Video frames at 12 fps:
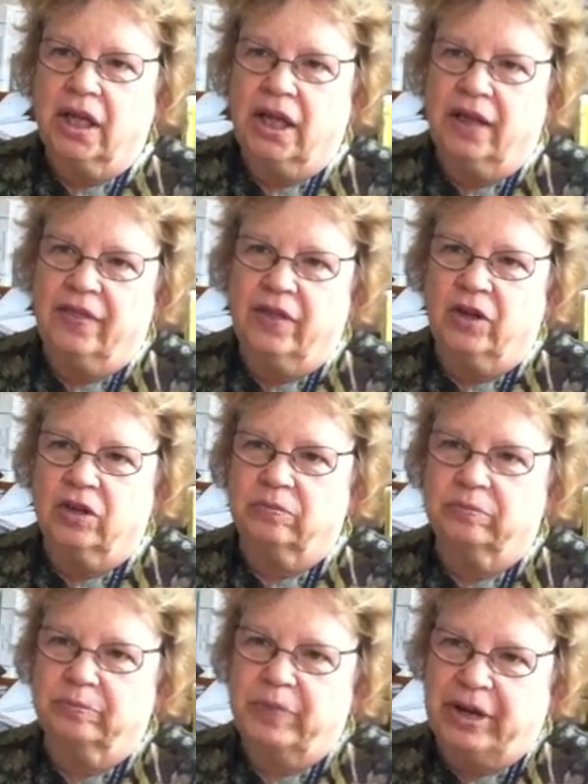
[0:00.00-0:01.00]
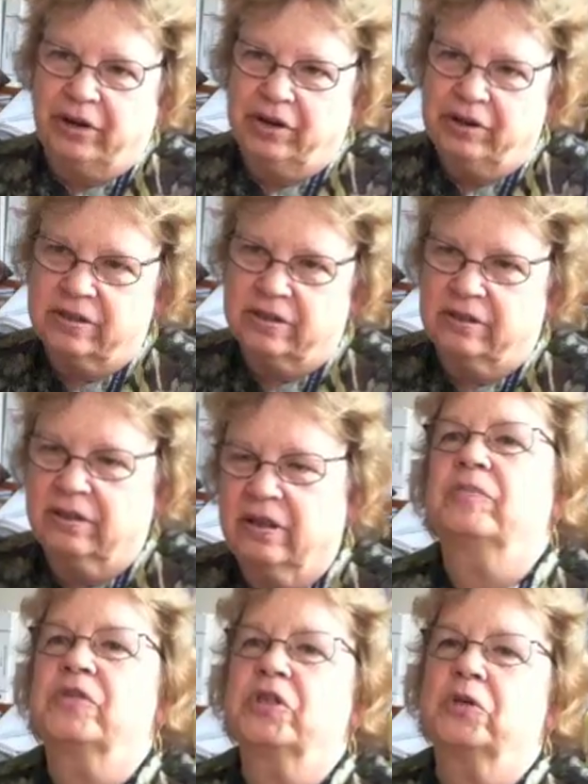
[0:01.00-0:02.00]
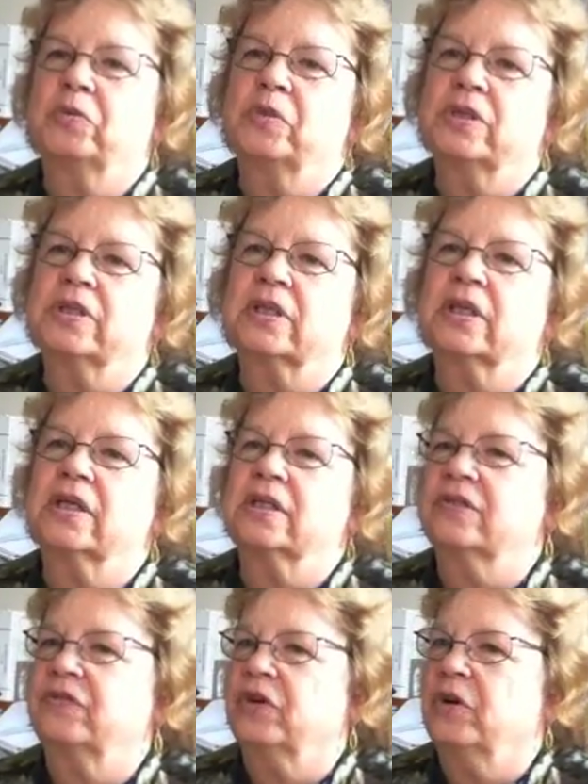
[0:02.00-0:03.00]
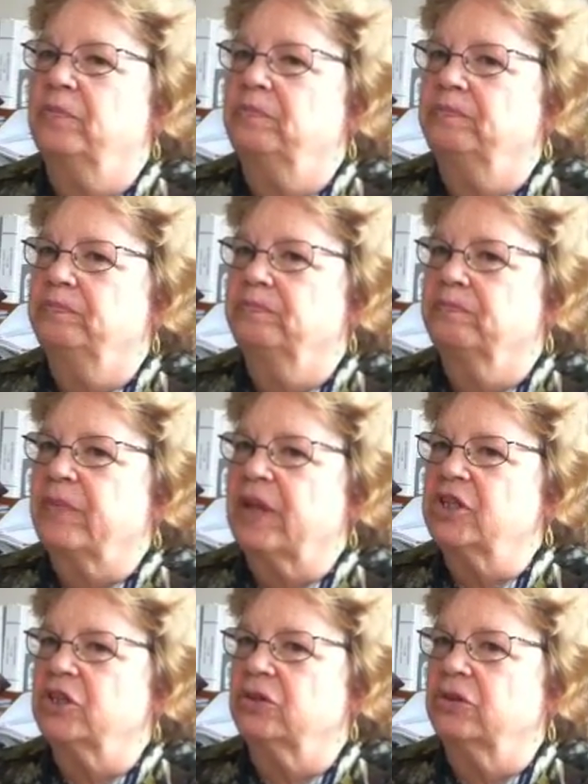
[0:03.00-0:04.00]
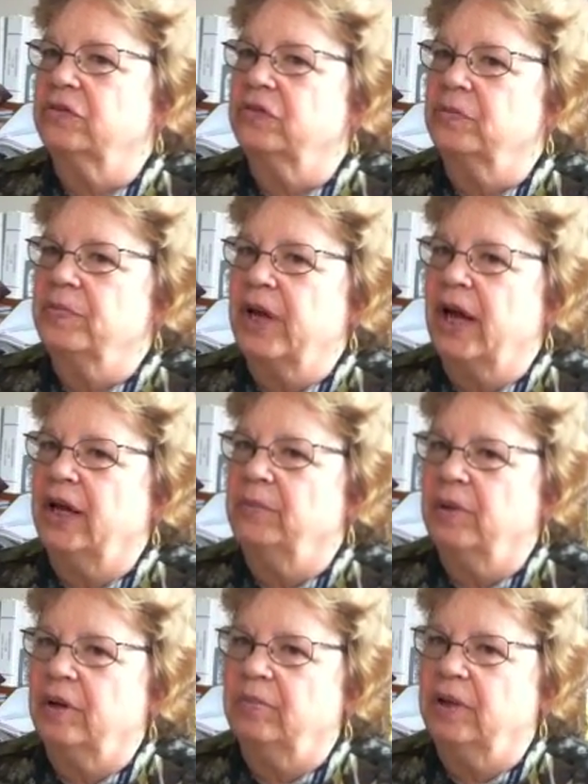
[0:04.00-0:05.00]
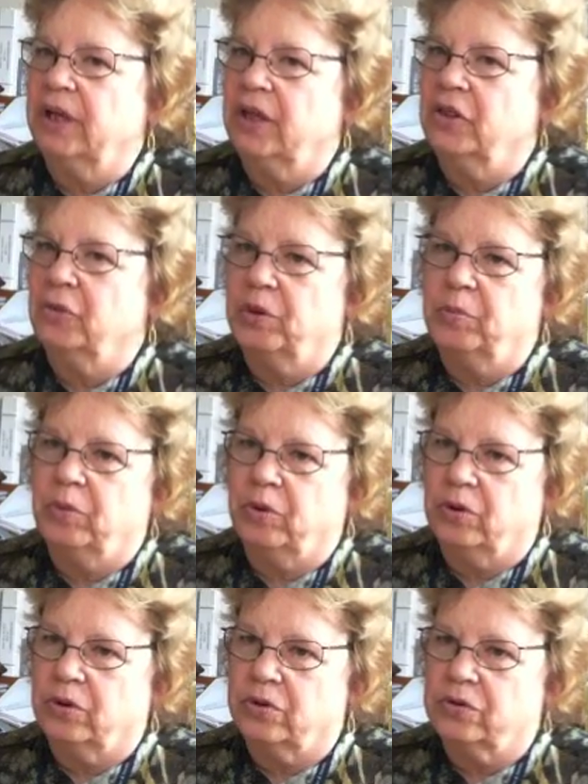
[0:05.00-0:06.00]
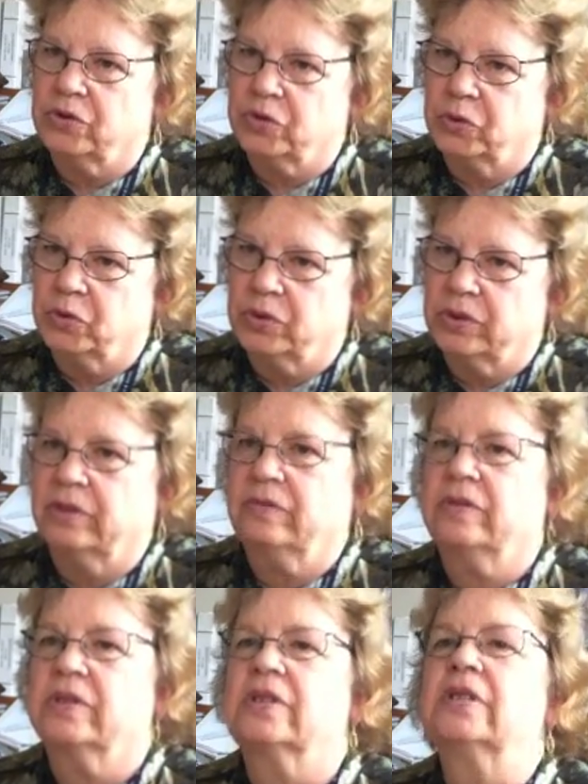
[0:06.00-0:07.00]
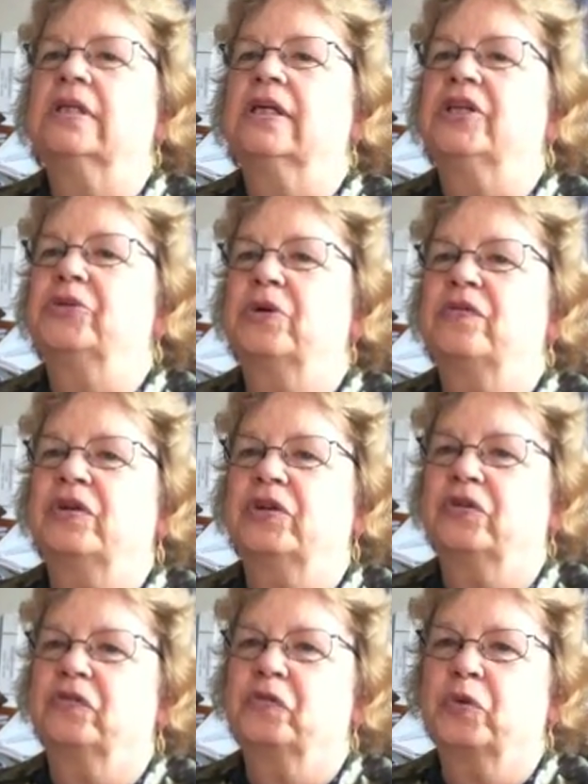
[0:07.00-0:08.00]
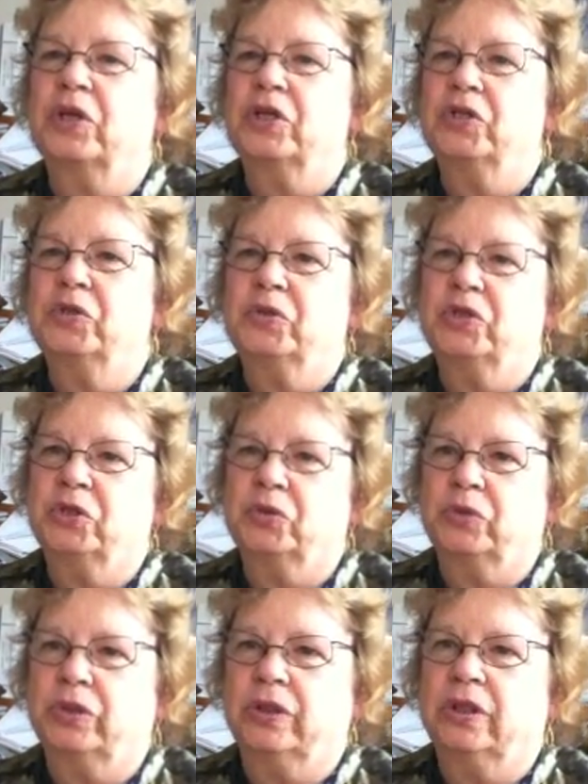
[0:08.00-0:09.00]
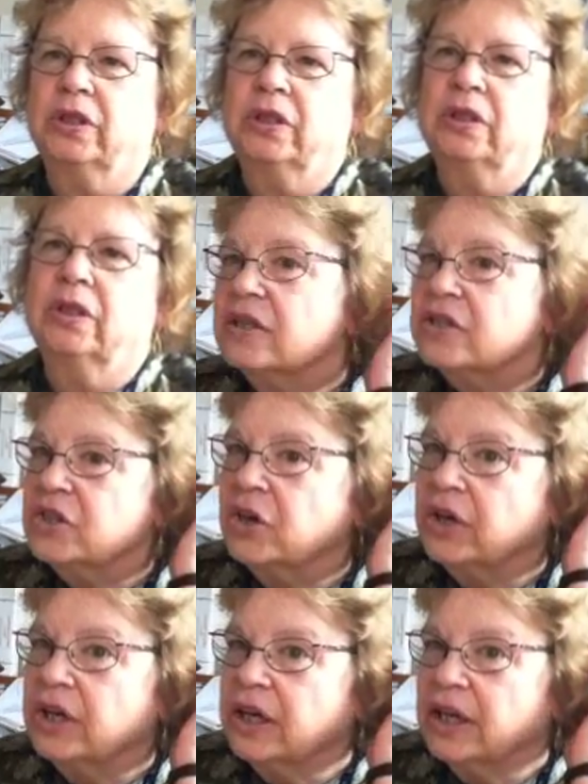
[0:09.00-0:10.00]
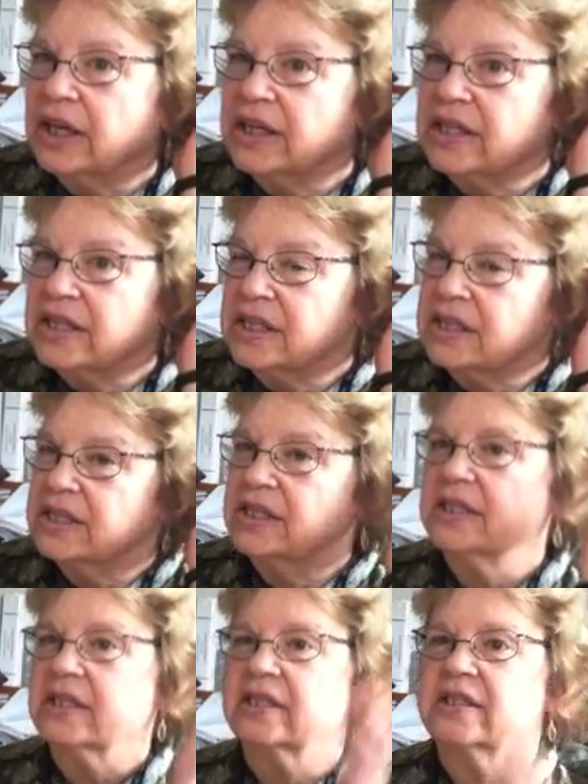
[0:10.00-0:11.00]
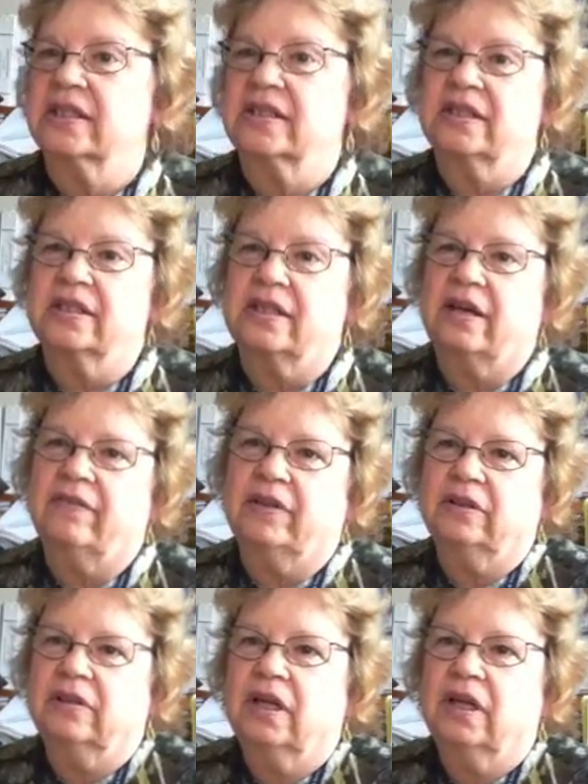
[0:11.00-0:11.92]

and their parents. So it was children from 9 public and 3 parochial schools. It was 1,242 children. Started in 1966-67.